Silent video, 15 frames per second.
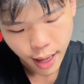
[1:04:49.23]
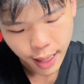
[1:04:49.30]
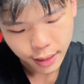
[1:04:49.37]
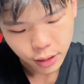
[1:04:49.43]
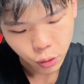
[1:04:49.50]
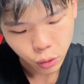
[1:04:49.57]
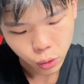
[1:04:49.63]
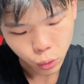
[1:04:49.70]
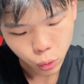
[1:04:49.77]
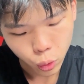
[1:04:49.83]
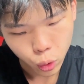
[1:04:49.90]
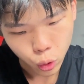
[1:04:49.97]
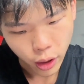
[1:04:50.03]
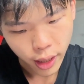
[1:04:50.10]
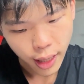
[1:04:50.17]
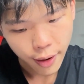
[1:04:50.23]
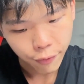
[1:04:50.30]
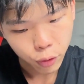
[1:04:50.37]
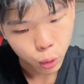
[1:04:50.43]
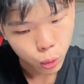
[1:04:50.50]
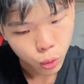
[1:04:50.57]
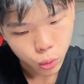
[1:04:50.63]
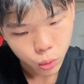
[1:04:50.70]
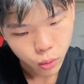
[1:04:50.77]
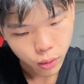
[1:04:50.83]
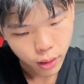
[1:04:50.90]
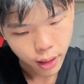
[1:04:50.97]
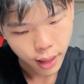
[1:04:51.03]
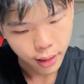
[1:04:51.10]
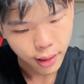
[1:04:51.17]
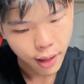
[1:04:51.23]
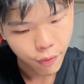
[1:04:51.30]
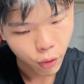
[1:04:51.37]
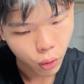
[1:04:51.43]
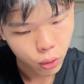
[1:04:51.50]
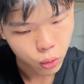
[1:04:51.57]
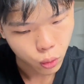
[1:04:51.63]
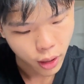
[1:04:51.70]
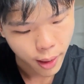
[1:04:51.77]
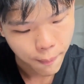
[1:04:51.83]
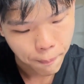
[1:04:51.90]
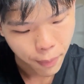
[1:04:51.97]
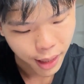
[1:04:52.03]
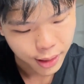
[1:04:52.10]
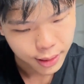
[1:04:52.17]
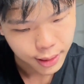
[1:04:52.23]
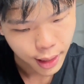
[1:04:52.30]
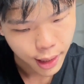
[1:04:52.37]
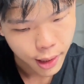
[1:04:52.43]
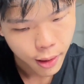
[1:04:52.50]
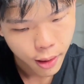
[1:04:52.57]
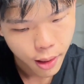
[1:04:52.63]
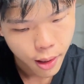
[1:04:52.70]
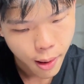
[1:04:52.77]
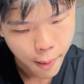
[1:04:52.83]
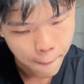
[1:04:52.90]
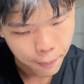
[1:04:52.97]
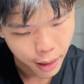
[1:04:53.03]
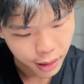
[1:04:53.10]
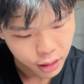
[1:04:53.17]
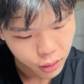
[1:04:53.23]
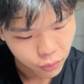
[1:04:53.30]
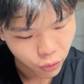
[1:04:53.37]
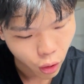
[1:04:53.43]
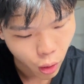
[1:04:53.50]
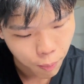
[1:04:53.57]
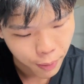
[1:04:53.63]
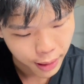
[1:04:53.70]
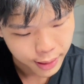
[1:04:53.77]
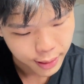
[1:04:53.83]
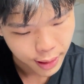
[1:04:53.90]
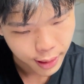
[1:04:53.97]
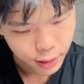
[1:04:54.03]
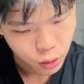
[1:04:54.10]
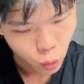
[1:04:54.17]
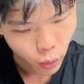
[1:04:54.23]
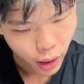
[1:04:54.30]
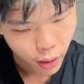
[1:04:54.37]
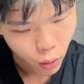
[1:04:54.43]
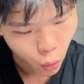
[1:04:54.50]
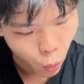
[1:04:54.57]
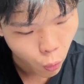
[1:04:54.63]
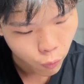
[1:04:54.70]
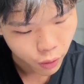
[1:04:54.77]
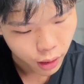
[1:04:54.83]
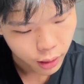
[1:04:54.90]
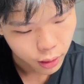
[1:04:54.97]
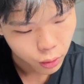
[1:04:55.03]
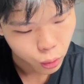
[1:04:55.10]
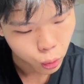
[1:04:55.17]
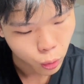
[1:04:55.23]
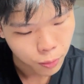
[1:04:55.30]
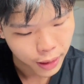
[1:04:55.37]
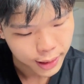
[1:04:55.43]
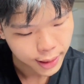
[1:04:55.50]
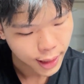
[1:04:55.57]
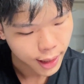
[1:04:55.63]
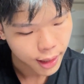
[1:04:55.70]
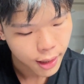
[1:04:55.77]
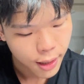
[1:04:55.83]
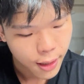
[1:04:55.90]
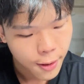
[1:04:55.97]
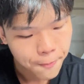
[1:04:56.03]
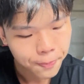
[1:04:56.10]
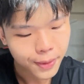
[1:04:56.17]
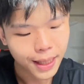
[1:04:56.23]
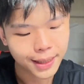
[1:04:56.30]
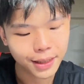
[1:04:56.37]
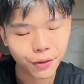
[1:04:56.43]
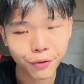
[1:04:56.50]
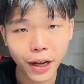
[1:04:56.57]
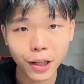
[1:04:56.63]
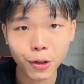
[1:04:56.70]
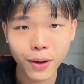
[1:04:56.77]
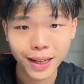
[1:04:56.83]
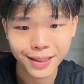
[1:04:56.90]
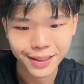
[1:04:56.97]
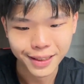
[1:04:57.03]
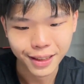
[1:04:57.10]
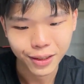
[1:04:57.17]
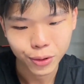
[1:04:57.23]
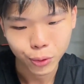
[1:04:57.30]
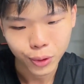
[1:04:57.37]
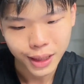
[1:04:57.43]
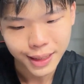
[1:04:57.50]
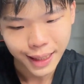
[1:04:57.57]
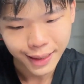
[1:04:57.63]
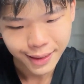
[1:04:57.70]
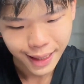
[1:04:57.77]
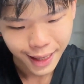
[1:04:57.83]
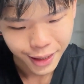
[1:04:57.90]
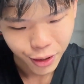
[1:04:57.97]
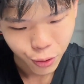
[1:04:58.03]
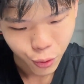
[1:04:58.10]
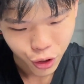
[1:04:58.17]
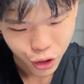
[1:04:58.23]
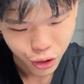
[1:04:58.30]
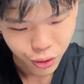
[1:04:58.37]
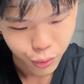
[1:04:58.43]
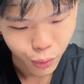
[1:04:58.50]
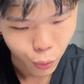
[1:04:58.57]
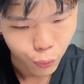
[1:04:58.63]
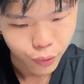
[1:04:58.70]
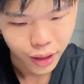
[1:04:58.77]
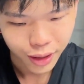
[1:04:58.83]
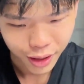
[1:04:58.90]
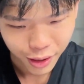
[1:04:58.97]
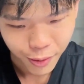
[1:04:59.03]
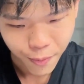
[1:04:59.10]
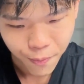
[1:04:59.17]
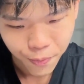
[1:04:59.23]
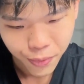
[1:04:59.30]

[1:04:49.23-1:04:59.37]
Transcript: x equals to 2, you get f2, and therefore you get minus a plus 4 plus a squared over 2 plus a as the final answer to this entire question over here.